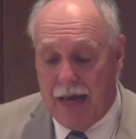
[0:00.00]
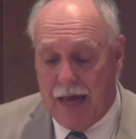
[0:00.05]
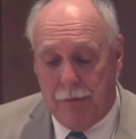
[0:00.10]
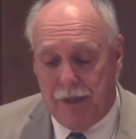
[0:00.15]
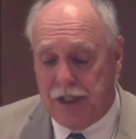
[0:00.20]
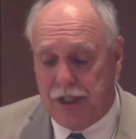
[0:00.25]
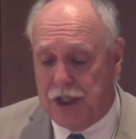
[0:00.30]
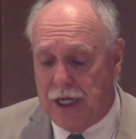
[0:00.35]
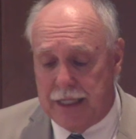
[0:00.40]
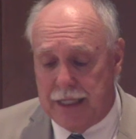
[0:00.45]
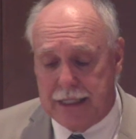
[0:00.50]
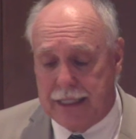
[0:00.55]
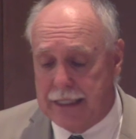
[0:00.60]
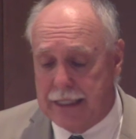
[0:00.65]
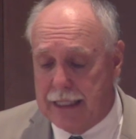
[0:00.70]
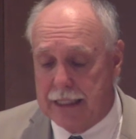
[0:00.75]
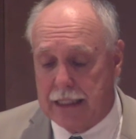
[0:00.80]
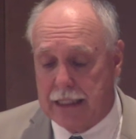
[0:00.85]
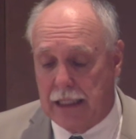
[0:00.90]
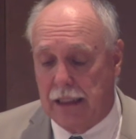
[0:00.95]
But
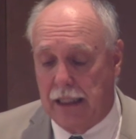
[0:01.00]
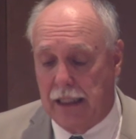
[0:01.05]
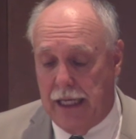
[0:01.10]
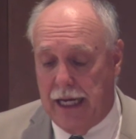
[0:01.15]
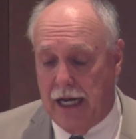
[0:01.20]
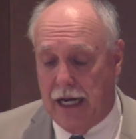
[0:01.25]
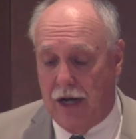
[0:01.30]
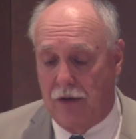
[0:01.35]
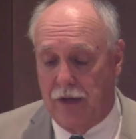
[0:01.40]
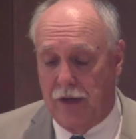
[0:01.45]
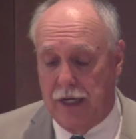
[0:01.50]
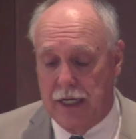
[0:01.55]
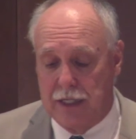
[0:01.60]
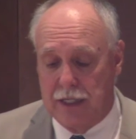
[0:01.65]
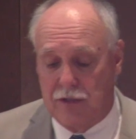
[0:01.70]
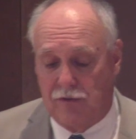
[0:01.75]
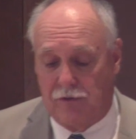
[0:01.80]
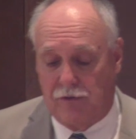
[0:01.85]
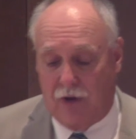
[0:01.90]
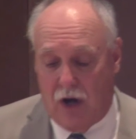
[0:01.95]
Jesus is clear that
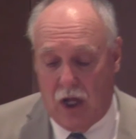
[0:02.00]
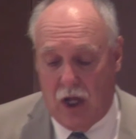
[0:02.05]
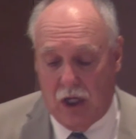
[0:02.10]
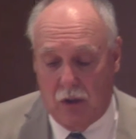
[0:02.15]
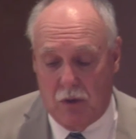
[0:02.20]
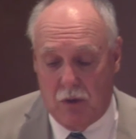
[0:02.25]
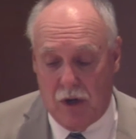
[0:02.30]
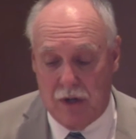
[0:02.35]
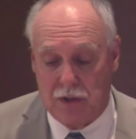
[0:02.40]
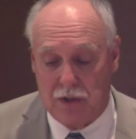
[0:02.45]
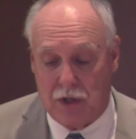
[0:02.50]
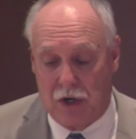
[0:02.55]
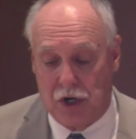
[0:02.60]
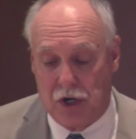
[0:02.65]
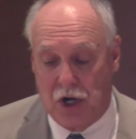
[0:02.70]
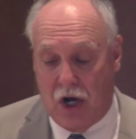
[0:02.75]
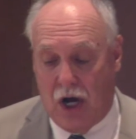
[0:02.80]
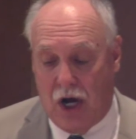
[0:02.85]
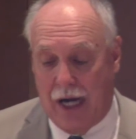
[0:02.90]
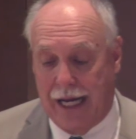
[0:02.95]
his followers are
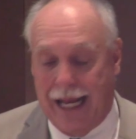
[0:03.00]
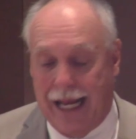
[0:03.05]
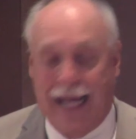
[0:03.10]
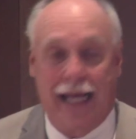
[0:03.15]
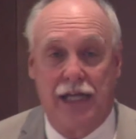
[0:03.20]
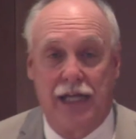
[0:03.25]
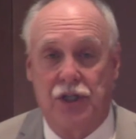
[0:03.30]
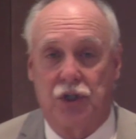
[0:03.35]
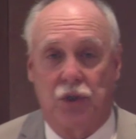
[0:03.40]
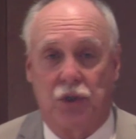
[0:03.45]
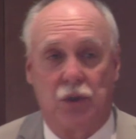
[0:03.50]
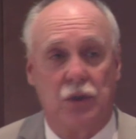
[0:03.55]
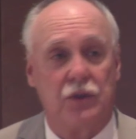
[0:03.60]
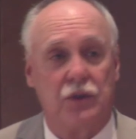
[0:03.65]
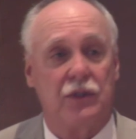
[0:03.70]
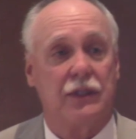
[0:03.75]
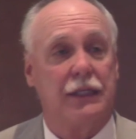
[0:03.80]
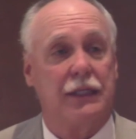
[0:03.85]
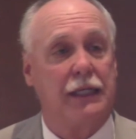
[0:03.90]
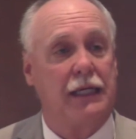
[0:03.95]
not
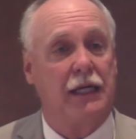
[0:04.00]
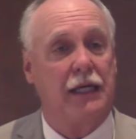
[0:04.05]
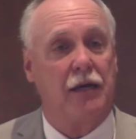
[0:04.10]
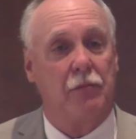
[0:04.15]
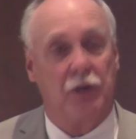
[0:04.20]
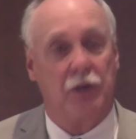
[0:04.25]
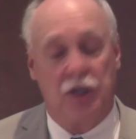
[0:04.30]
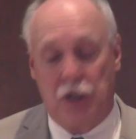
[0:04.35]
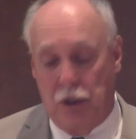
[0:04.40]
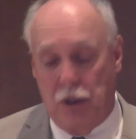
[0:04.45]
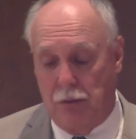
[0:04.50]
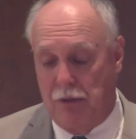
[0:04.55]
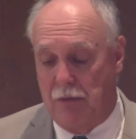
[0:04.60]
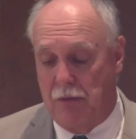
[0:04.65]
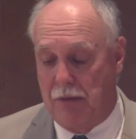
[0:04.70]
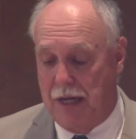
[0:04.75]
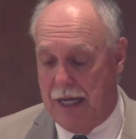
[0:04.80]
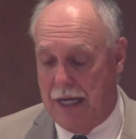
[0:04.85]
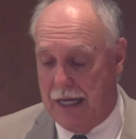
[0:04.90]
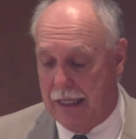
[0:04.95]
angels, but
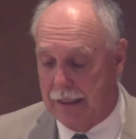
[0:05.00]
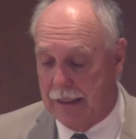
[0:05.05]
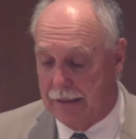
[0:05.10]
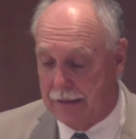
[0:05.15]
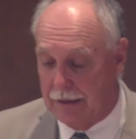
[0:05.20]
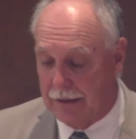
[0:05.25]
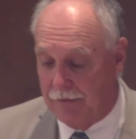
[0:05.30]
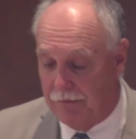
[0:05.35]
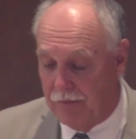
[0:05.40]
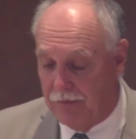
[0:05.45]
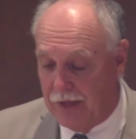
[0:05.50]
human beings,